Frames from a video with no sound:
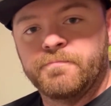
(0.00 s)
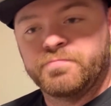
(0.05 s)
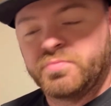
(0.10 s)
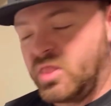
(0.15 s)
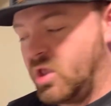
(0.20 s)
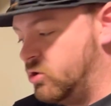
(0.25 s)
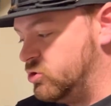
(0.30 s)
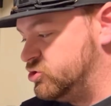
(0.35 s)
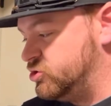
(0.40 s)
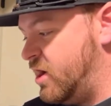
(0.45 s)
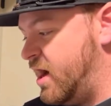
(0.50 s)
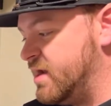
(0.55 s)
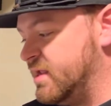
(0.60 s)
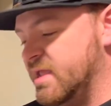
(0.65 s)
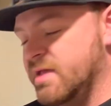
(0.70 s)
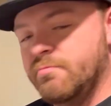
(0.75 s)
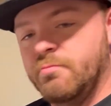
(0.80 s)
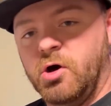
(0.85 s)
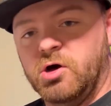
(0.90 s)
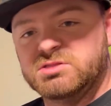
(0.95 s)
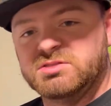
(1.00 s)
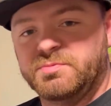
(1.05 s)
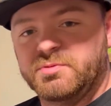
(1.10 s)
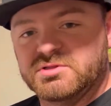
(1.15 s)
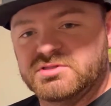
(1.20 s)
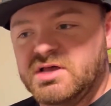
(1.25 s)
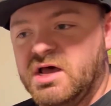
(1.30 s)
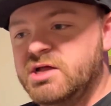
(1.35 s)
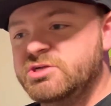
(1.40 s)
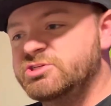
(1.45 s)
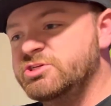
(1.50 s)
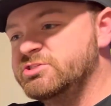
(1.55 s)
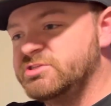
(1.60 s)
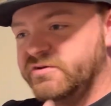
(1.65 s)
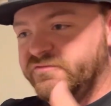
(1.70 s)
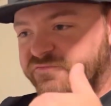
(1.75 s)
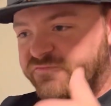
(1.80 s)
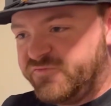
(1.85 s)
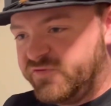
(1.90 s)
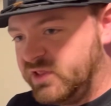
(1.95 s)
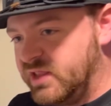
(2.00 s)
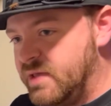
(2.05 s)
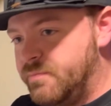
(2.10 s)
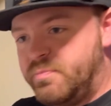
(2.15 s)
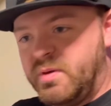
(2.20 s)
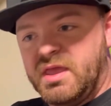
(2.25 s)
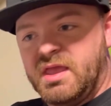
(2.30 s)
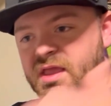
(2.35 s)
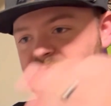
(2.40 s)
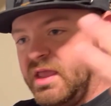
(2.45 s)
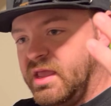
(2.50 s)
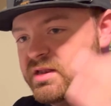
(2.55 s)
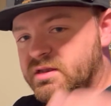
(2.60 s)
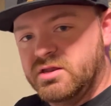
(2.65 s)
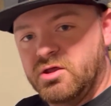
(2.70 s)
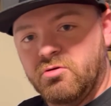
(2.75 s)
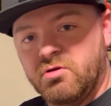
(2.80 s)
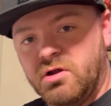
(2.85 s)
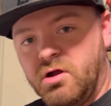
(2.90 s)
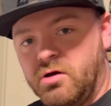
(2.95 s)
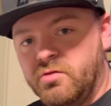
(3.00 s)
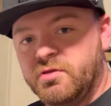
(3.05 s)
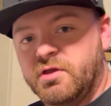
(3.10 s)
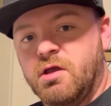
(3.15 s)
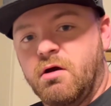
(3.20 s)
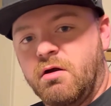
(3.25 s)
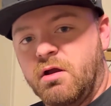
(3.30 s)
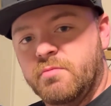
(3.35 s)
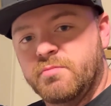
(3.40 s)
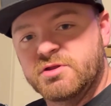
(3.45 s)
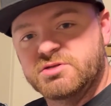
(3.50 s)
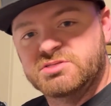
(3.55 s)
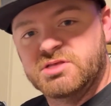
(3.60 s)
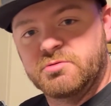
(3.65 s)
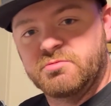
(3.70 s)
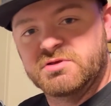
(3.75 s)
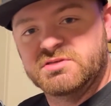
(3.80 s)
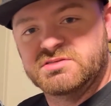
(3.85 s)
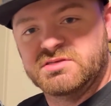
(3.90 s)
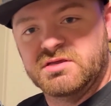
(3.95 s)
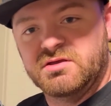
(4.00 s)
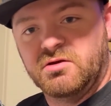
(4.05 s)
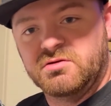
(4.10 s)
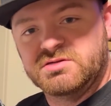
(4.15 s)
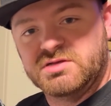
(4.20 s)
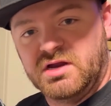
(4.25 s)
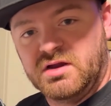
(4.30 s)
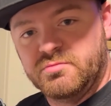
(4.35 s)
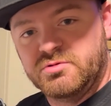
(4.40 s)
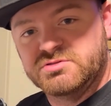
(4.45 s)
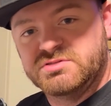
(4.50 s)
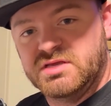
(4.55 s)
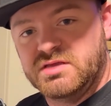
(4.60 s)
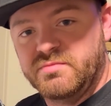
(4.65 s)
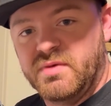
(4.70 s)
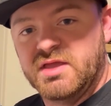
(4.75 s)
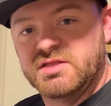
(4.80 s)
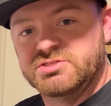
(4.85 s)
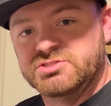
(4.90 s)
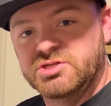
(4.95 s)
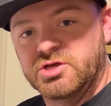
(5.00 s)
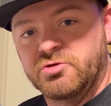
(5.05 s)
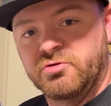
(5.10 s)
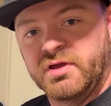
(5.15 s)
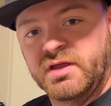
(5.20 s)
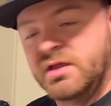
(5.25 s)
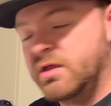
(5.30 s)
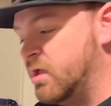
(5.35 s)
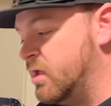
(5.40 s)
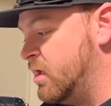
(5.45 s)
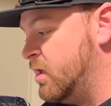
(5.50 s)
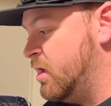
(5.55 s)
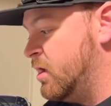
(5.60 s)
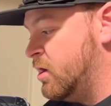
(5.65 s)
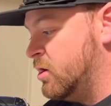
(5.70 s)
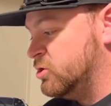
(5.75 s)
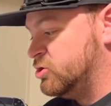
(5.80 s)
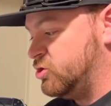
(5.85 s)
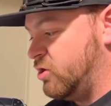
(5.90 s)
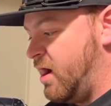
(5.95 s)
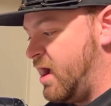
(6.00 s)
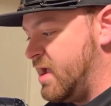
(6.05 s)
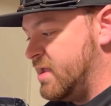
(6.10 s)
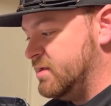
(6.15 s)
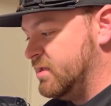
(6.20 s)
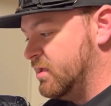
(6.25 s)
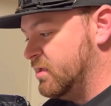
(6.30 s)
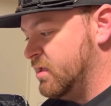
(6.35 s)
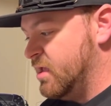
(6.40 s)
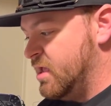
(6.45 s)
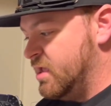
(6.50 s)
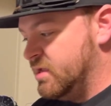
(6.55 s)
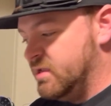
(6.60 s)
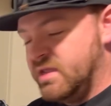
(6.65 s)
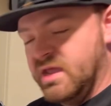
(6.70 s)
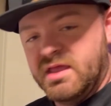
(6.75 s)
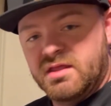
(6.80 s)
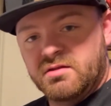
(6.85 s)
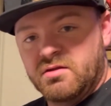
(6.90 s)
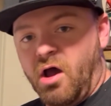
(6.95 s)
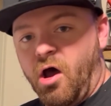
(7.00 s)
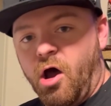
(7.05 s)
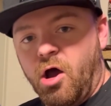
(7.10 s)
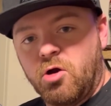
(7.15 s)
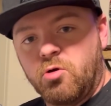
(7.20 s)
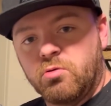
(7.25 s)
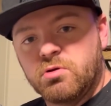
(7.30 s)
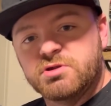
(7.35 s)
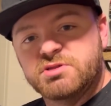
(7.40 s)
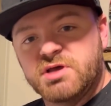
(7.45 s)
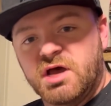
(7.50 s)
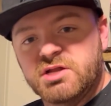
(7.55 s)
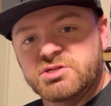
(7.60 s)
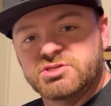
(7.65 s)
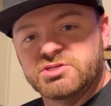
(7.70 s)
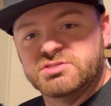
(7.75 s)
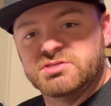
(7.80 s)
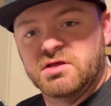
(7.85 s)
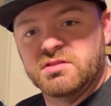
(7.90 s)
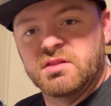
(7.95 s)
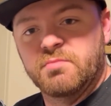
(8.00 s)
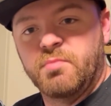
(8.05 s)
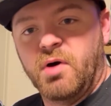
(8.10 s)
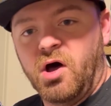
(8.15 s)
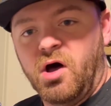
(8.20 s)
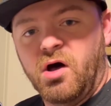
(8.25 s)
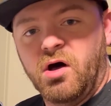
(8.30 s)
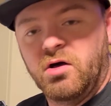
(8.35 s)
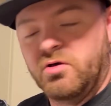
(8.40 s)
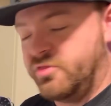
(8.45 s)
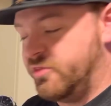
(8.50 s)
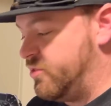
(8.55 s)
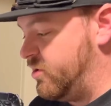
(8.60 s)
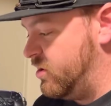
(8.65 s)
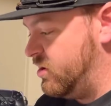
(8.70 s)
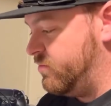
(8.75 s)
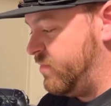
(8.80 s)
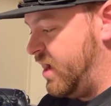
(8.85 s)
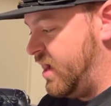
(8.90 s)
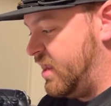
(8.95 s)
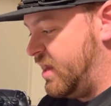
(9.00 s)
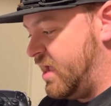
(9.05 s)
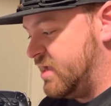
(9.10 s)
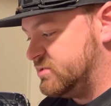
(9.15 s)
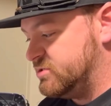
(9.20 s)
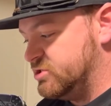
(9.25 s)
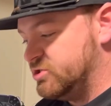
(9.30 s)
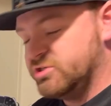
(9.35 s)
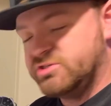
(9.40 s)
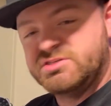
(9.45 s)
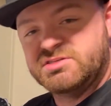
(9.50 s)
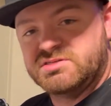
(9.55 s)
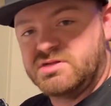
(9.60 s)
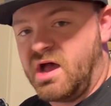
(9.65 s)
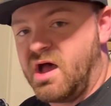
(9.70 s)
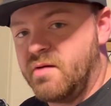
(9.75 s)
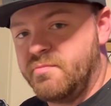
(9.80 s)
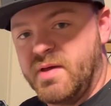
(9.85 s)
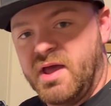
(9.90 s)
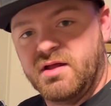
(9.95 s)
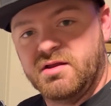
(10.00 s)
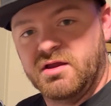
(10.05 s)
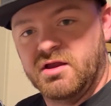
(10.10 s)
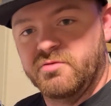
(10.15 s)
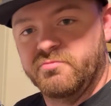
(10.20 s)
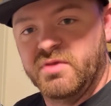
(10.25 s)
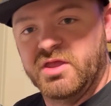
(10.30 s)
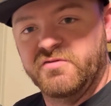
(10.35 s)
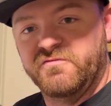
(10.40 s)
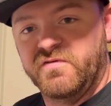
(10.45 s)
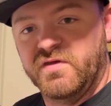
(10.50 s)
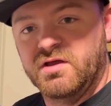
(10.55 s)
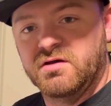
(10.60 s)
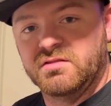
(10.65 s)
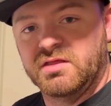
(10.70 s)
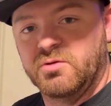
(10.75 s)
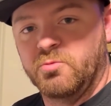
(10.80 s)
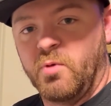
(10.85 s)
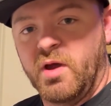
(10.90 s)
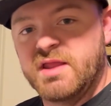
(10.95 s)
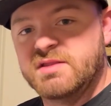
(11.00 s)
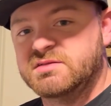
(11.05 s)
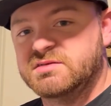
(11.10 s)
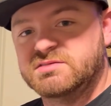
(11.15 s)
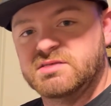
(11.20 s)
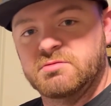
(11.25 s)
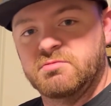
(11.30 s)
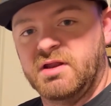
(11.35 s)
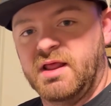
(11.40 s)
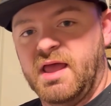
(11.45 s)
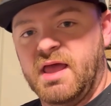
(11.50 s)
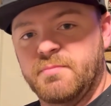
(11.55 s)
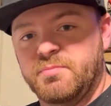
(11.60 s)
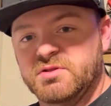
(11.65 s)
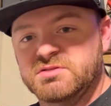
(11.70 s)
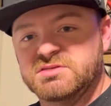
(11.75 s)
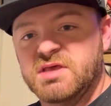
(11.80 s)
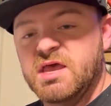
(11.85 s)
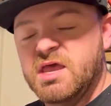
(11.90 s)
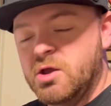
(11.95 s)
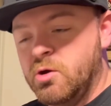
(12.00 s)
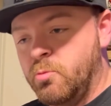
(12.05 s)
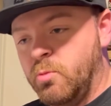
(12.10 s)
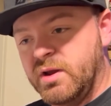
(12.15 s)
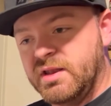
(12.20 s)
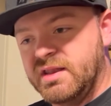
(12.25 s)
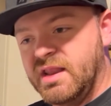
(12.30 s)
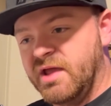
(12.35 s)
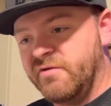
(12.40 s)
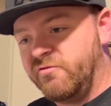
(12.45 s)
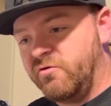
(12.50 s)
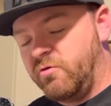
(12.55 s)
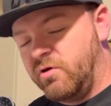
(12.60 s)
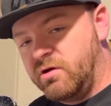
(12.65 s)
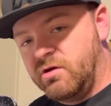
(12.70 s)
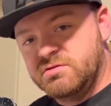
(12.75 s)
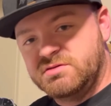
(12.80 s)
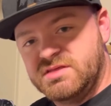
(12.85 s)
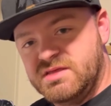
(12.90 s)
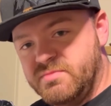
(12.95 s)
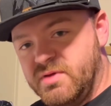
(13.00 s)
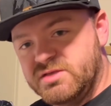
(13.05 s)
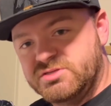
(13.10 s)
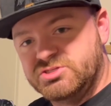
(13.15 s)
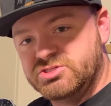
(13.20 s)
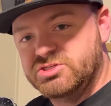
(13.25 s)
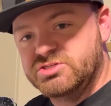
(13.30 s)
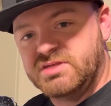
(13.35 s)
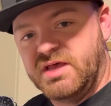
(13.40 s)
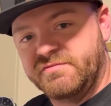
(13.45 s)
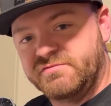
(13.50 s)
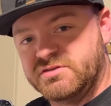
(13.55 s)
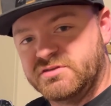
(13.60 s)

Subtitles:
or trying to get multiple touches and flipping and doing all the garbage that we see our terrible teammates doing, trying to get awkward touches on the ball, third man has to just stop out here in midfield and wait to see what happens. And we never want our teammates to just have to